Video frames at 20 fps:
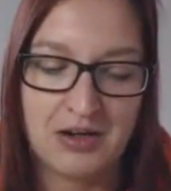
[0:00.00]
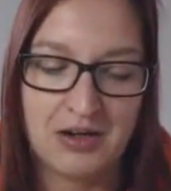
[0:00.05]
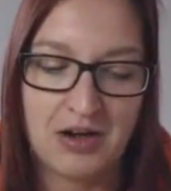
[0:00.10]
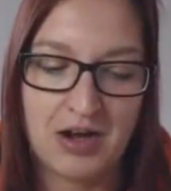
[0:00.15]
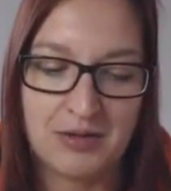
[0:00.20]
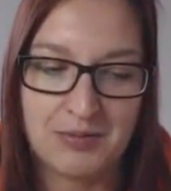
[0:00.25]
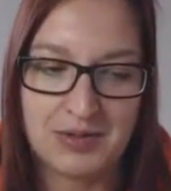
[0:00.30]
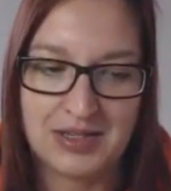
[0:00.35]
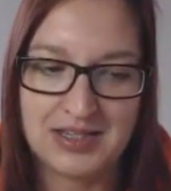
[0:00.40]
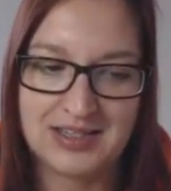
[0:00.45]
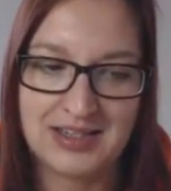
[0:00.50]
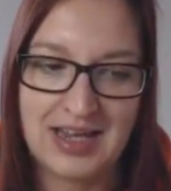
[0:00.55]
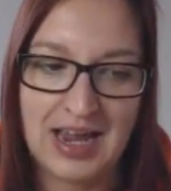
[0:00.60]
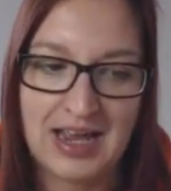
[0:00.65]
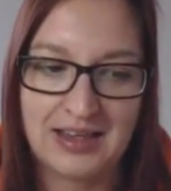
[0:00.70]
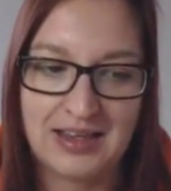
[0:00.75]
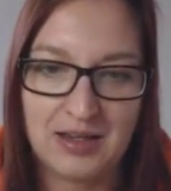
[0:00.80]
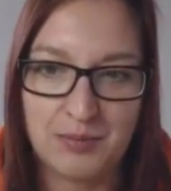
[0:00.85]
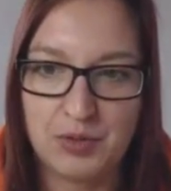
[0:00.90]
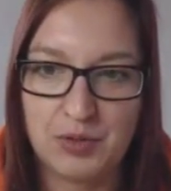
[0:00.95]
I would
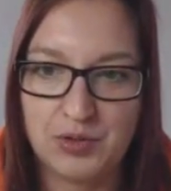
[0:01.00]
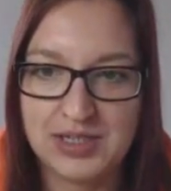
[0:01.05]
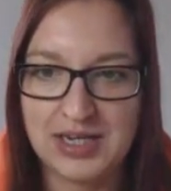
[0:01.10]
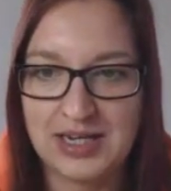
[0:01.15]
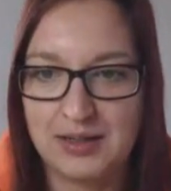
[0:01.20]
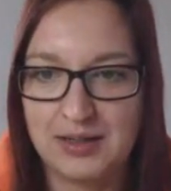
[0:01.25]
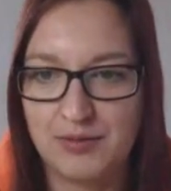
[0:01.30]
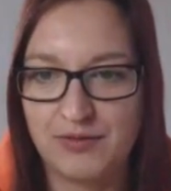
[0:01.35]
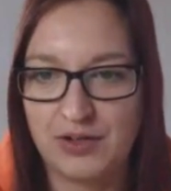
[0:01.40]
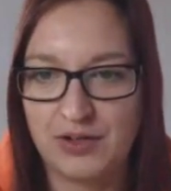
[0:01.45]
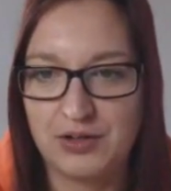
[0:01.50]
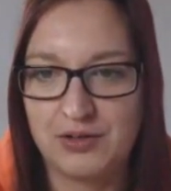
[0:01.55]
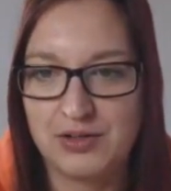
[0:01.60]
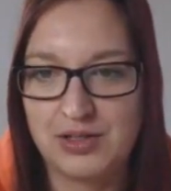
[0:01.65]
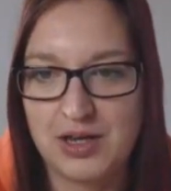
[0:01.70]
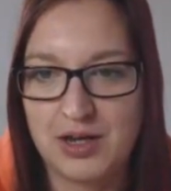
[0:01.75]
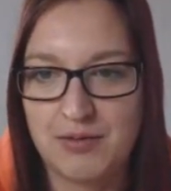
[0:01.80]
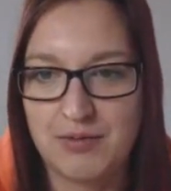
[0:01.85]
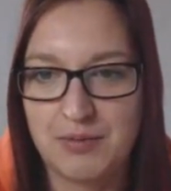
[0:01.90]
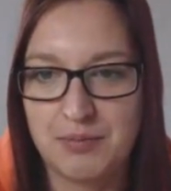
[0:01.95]
scan them or take them
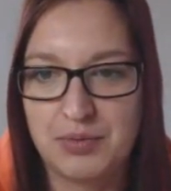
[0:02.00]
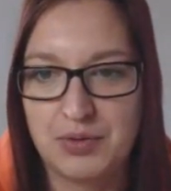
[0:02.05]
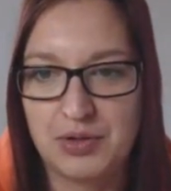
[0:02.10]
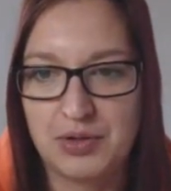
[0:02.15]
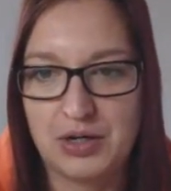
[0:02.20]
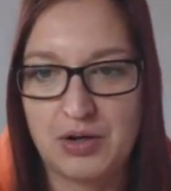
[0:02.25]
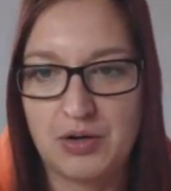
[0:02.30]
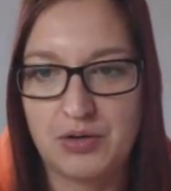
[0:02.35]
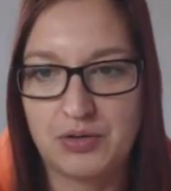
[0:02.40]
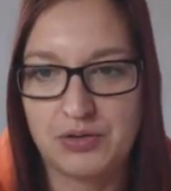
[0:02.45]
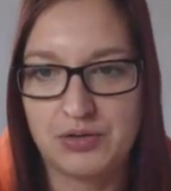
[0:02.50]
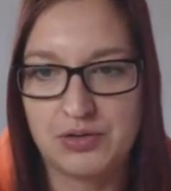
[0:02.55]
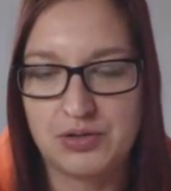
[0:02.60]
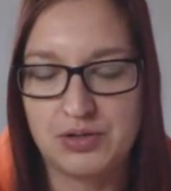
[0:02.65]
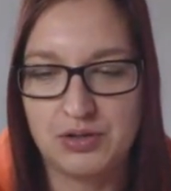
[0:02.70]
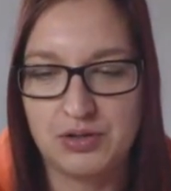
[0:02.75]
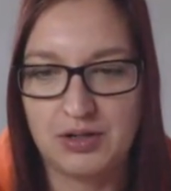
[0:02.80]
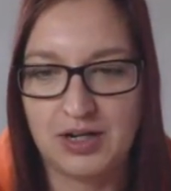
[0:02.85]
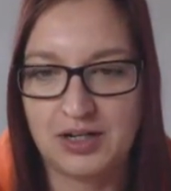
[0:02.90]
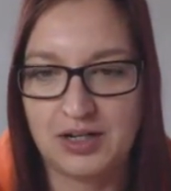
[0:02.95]
photo and put it
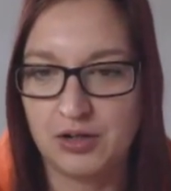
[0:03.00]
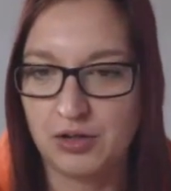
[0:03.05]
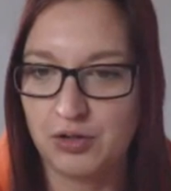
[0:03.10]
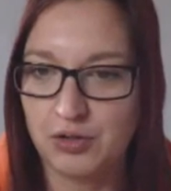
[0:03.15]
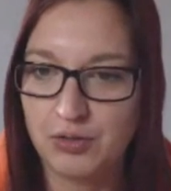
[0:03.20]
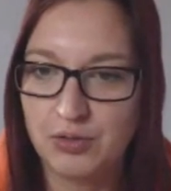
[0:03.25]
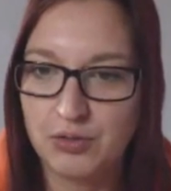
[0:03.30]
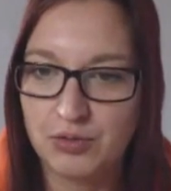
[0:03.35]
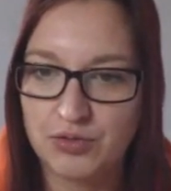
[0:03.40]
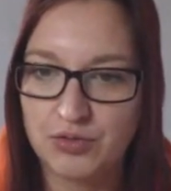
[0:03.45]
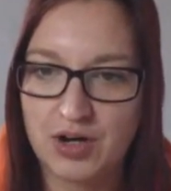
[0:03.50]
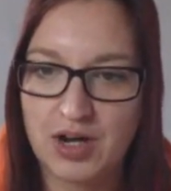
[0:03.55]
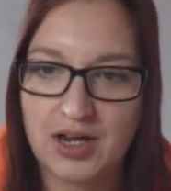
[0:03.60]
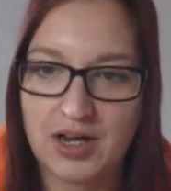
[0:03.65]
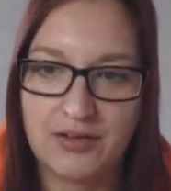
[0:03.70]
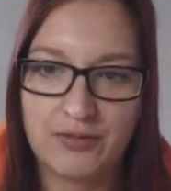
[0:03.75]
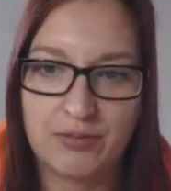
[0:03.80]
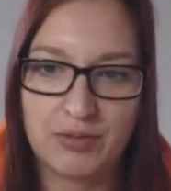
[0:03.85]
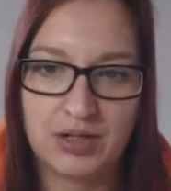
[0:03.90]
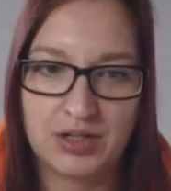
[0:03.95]
onto like a Google
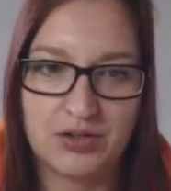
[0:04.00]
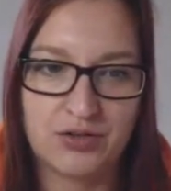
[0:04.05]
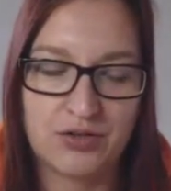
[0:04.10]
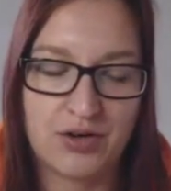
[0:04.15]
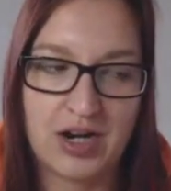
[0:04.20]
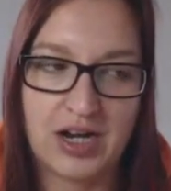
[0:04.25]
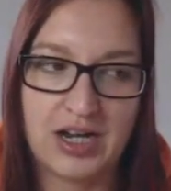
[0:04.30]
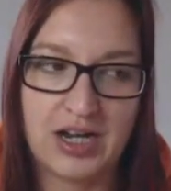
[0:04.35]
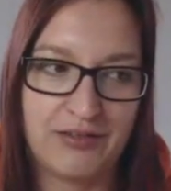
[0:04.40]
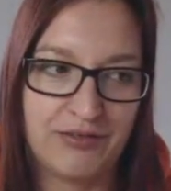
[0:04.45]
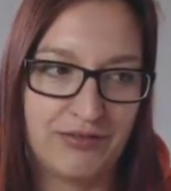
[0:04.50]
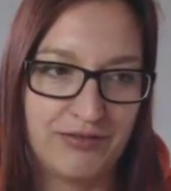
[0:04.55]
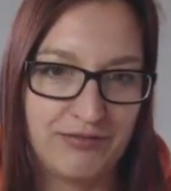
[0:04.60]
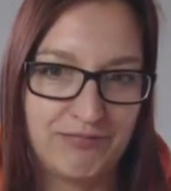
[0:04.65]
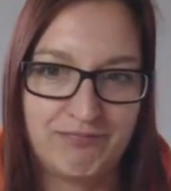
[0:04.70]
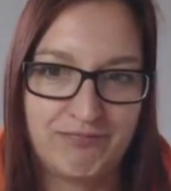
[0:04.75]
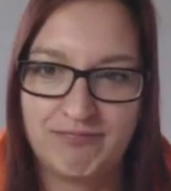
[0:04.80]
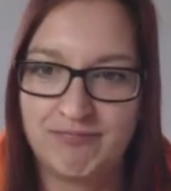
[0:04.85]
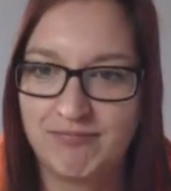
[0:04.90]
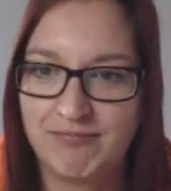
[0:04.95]
Drive, OneDrive,
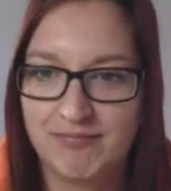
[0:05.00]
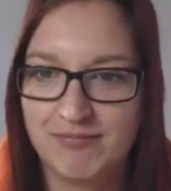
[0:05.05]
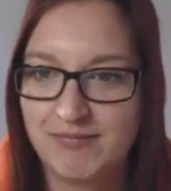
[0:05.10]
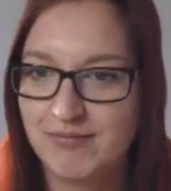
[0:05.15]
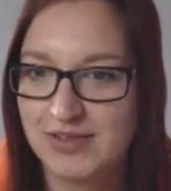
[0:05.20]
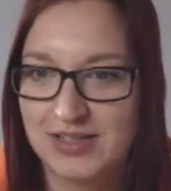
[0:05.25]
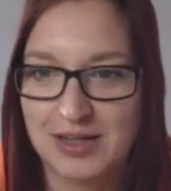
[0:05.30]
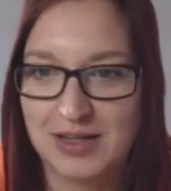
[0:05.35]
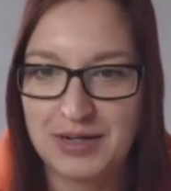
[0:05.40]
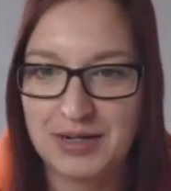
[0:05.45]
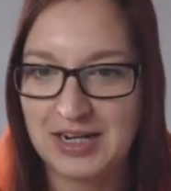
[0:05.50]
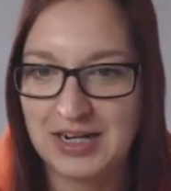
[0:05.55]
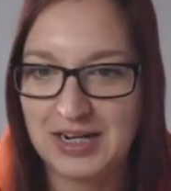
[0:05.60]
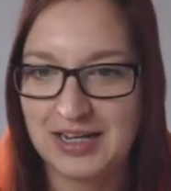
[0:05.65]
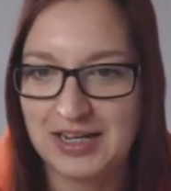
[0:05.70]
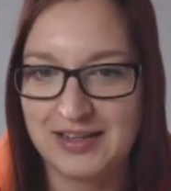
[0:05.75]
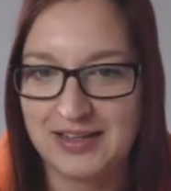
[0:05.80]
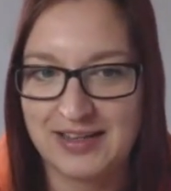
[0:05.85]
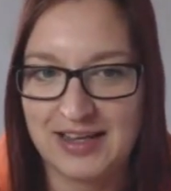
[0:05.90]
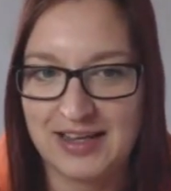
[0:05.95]
somewhere like
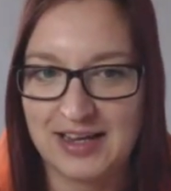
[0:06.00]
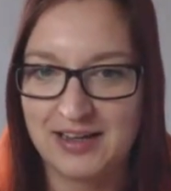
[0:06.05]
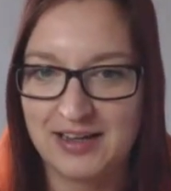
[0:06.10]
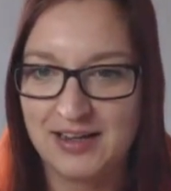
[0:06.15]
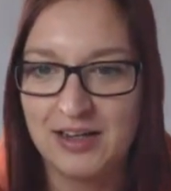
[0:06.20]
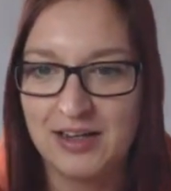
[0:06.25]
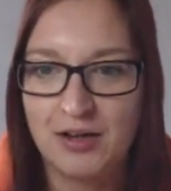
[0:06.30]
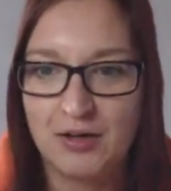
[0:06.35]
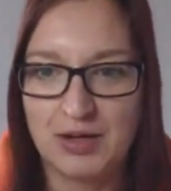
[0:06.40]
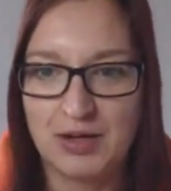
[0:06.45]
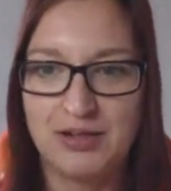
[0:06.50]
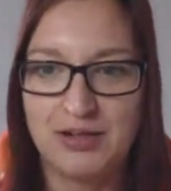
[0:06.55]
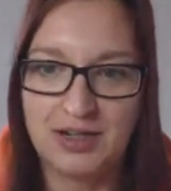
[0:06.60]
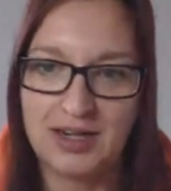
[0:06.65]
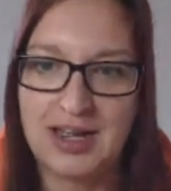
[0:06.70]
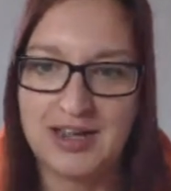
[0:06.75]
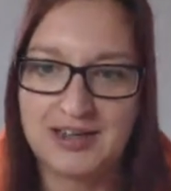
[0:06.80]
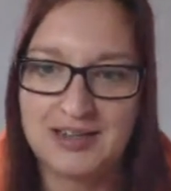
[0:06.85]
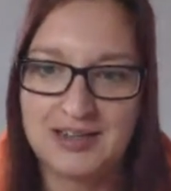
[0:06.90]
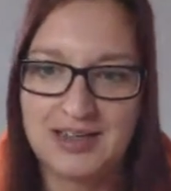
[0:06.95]
that, where you
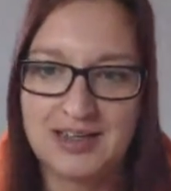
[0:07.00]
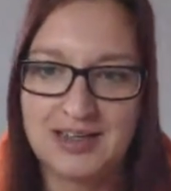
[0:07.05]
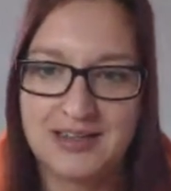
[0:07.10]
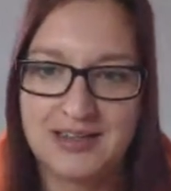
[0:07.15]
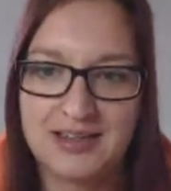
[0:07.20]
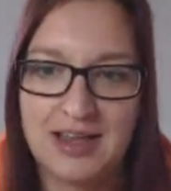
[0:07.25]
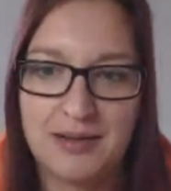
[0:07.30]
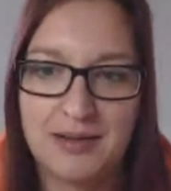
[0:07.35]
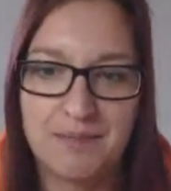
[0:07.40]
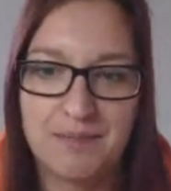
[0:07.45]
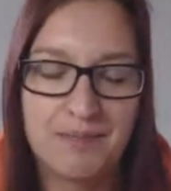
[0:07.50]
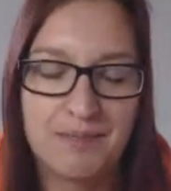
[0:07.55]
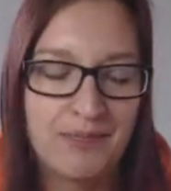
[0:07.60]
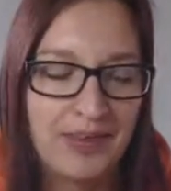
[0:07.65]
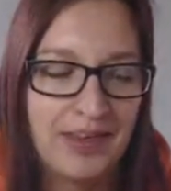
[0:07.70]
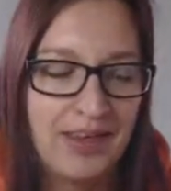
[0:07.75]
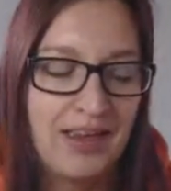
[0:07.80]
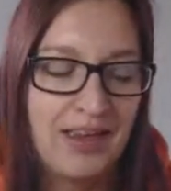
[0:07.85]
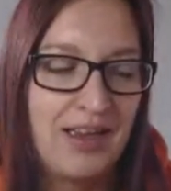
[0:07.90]
can access them.